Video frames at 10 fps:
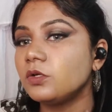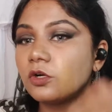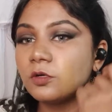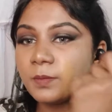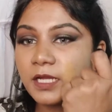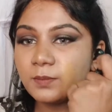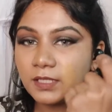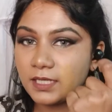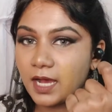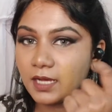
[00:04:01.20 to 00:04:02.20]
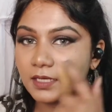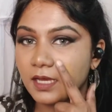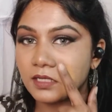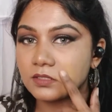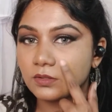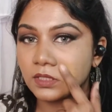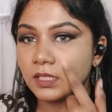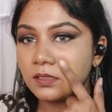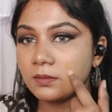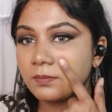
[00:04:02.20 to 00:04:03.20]
Don't mind my dark hands,
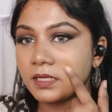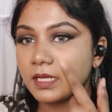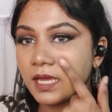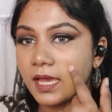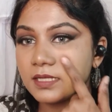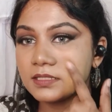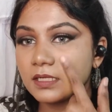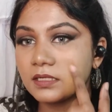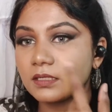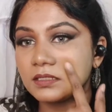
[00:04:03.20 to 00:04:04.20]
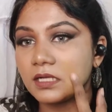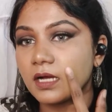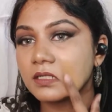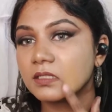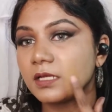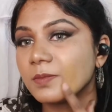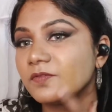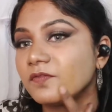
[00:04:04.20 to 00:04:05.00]
okay? My hands are darker than my